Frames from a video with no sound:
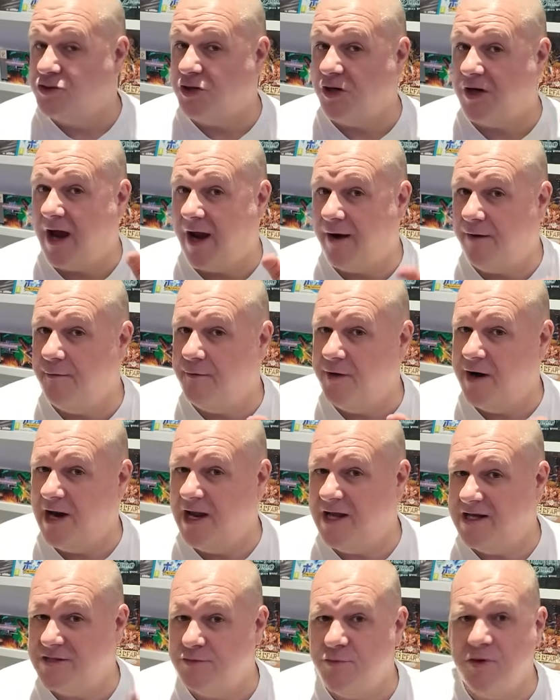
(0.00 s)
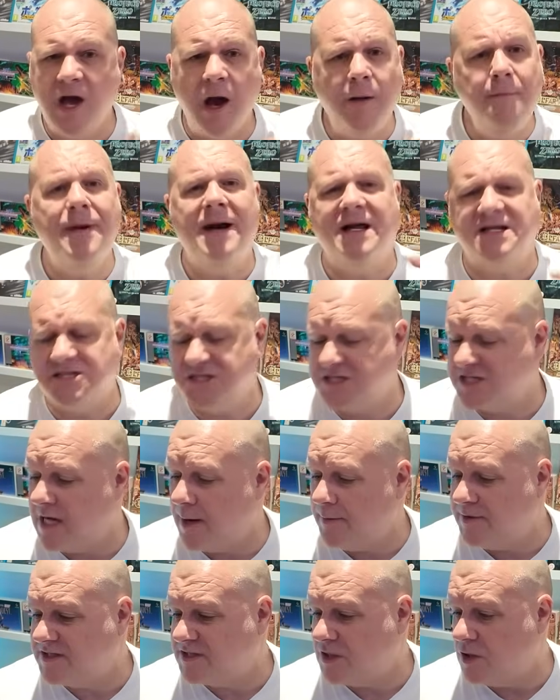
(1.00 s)
should I carry on the list? We'll come back to
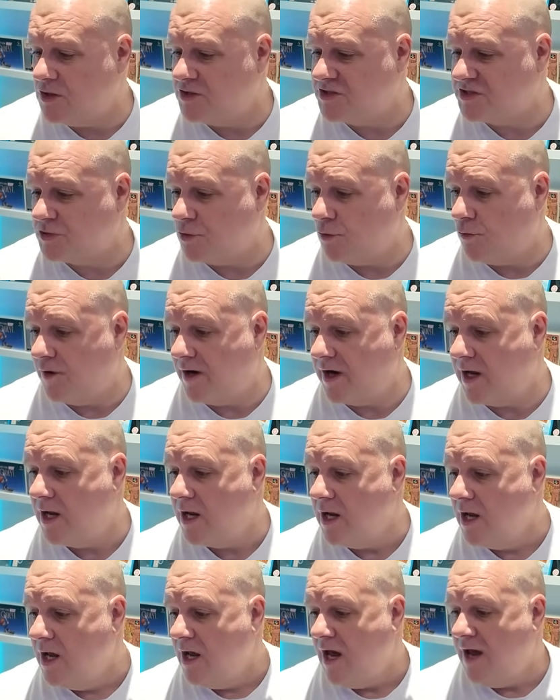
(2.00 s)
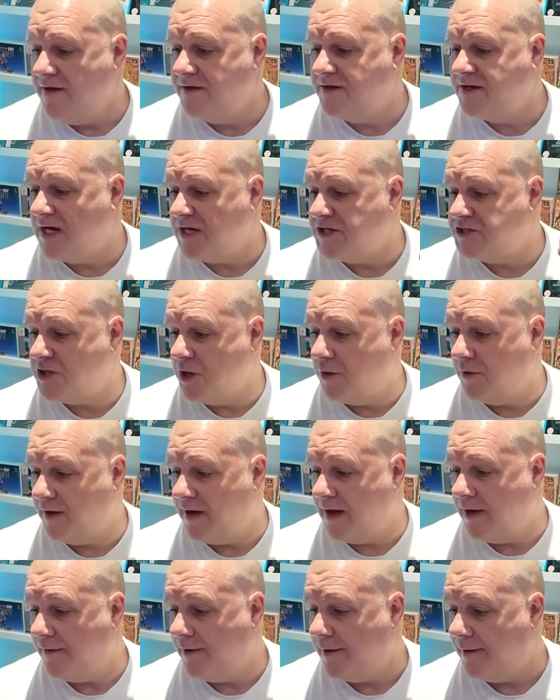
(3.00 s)
Saboteur's story in case you don't want
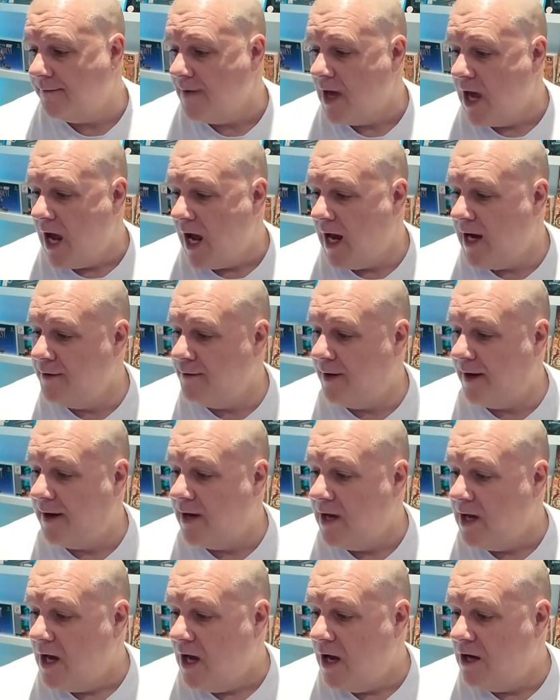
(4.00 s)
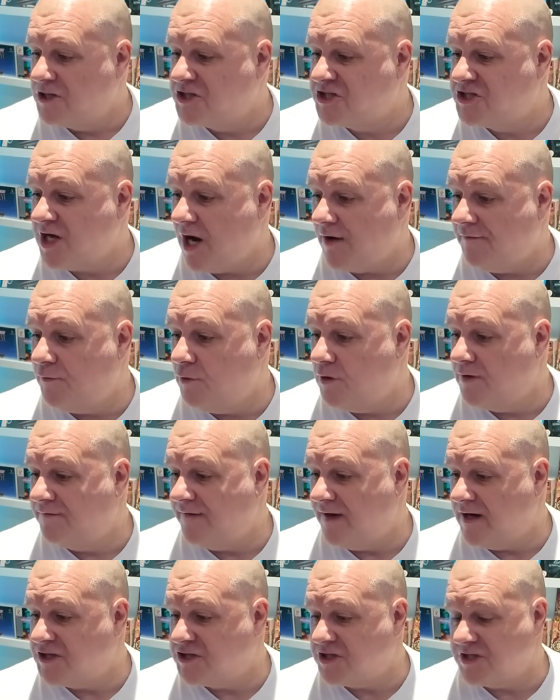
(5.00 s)
to hear it. Anyway, Shovel
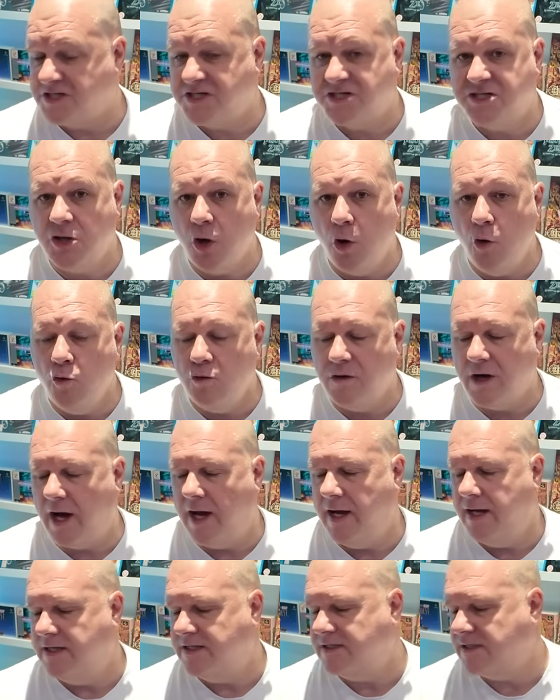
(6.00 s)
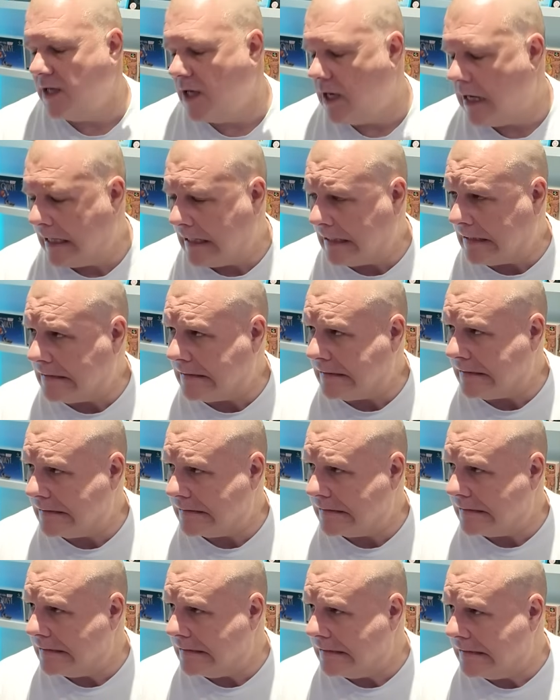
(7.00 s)
Adventure, School Days.
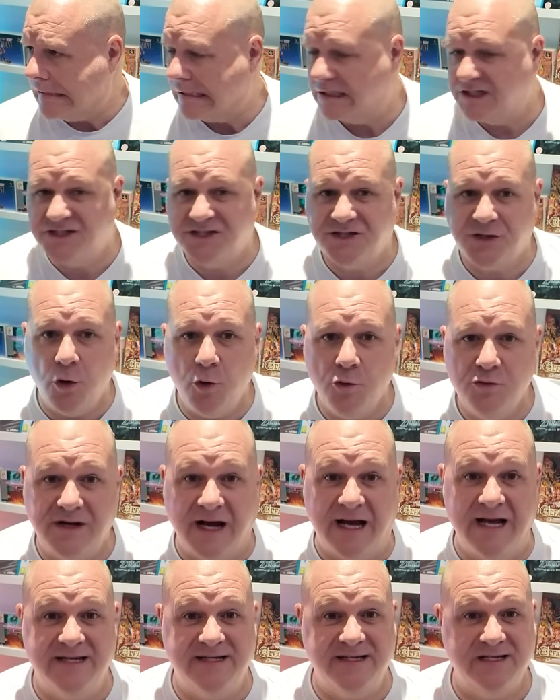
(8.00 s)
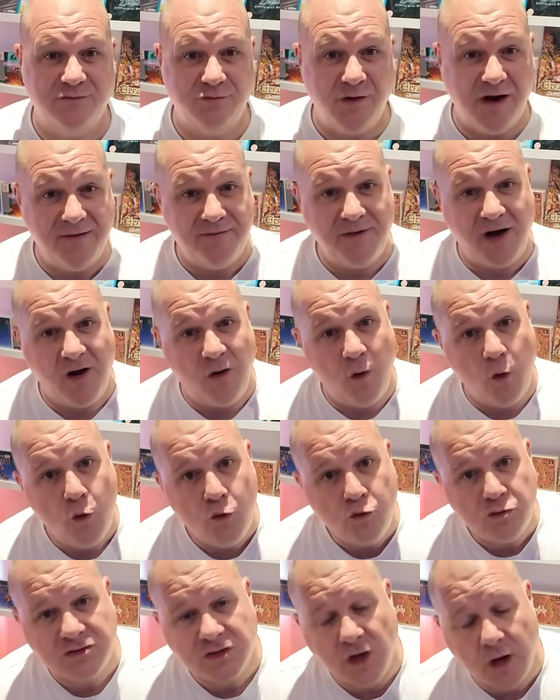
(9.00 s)
Oh, School Days is one of my
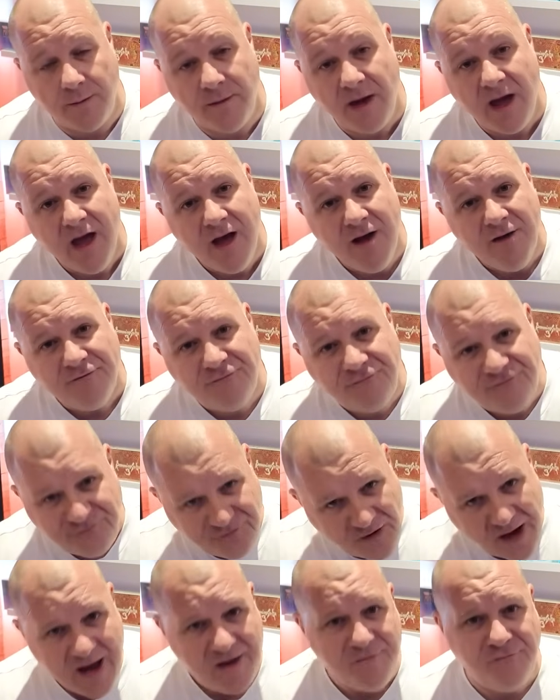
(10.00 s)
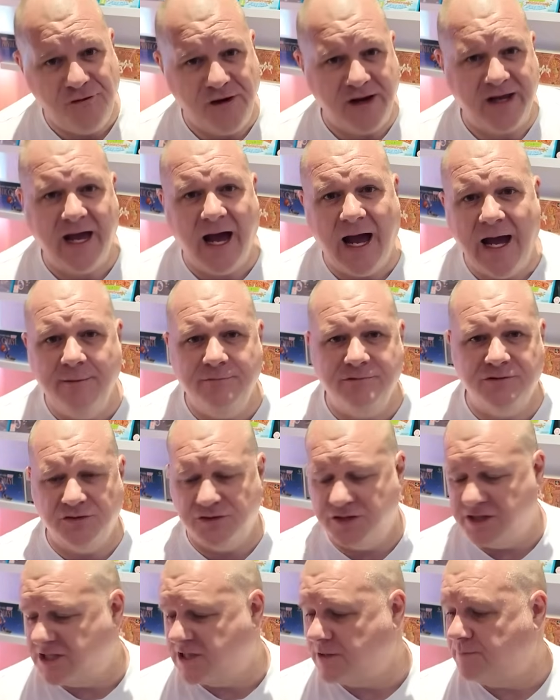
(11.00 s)
all-time favourite games on
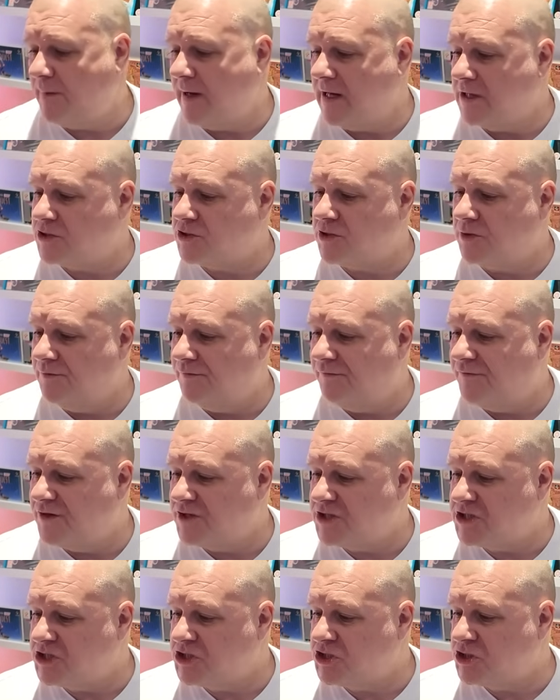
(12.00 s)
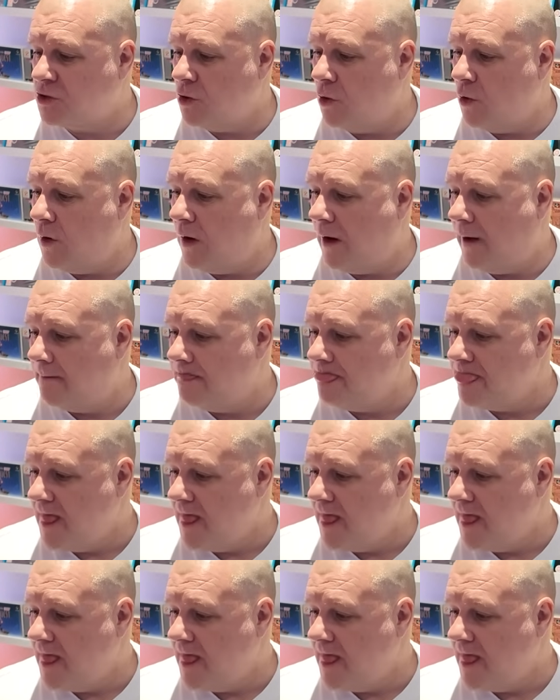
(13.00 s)
the Spectrum for sure.